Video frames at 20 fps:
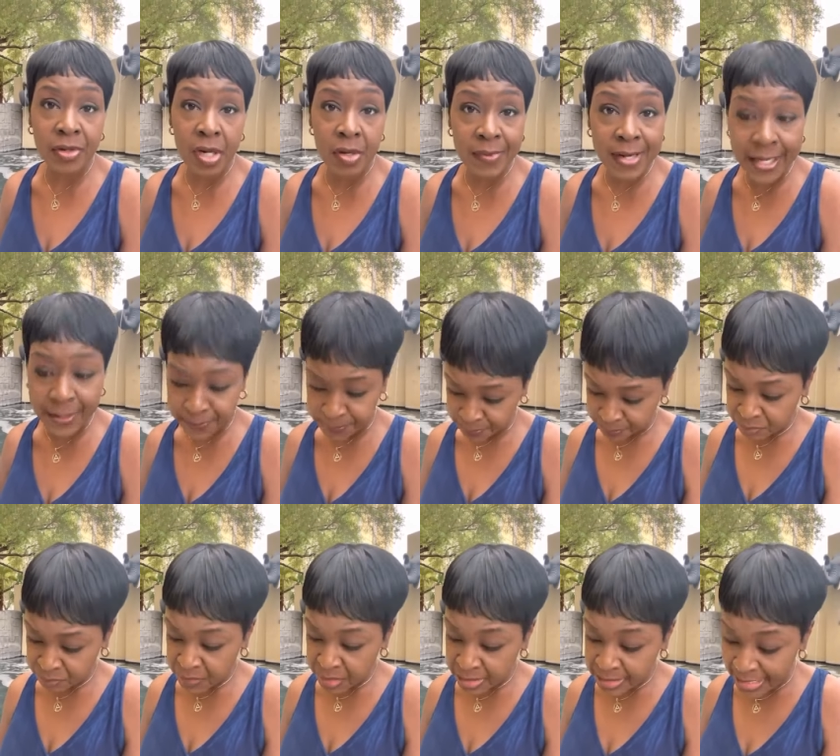all right?
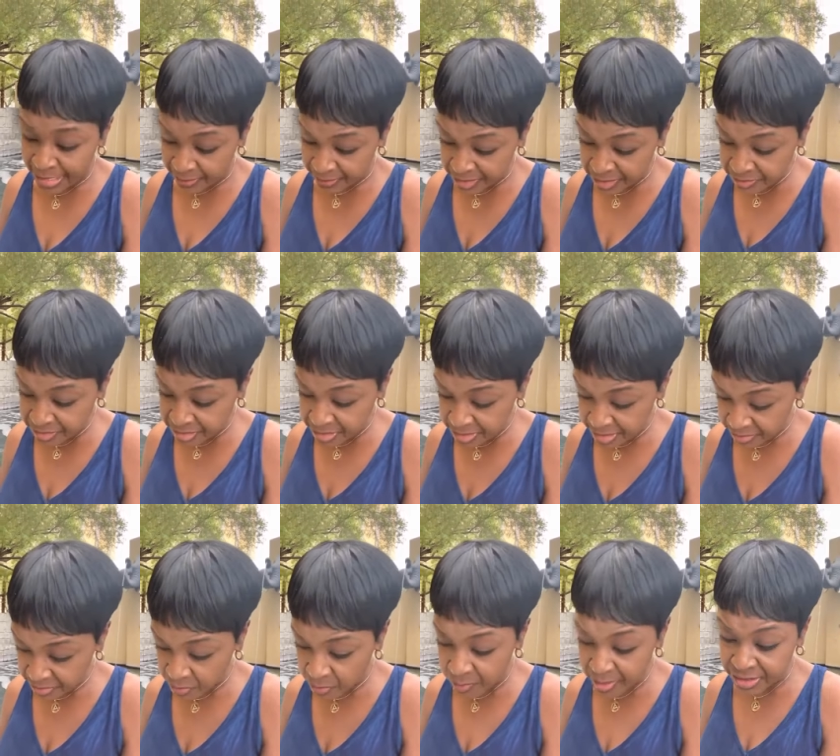Now, here's
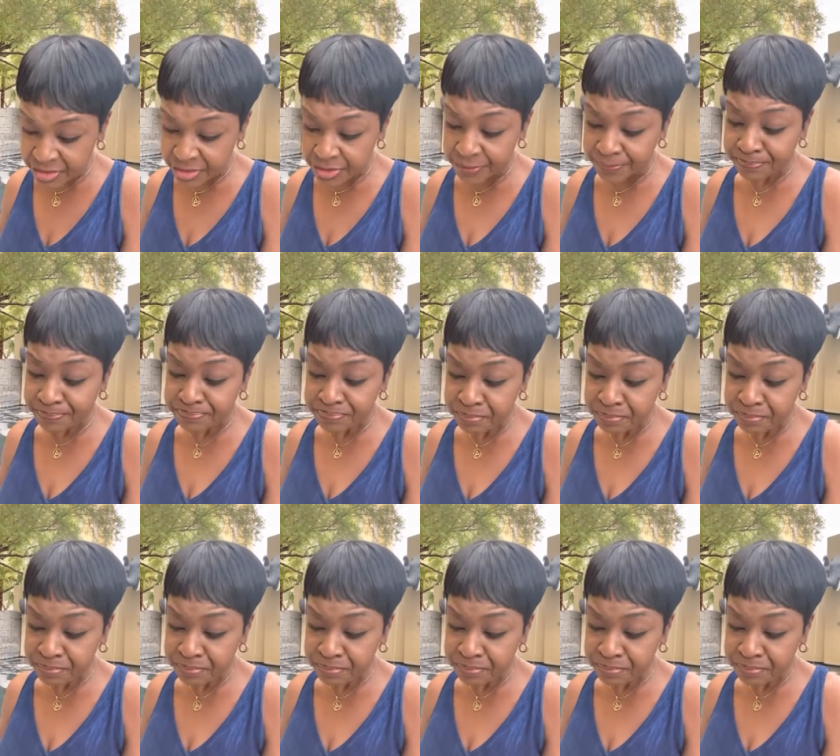another question.